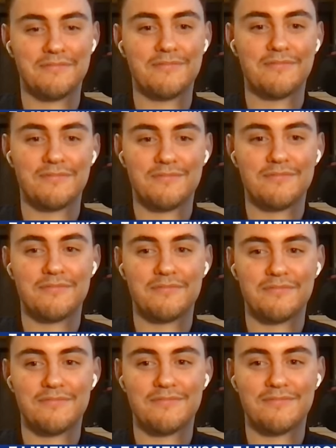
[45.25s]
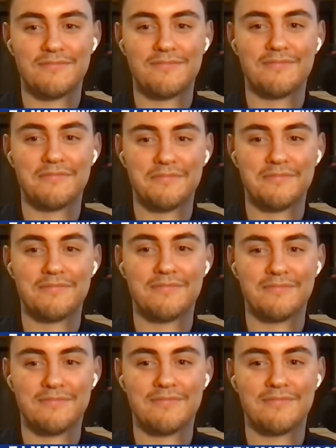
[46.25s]

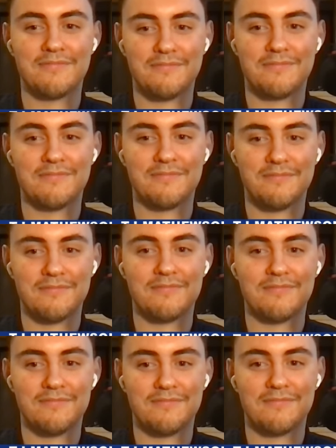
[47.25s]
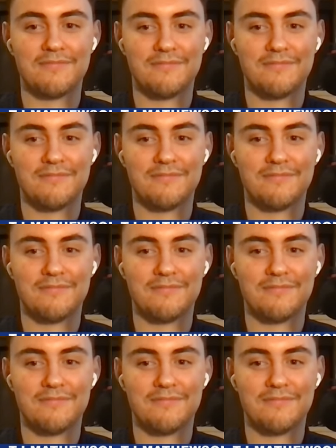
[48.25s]
(not speaking)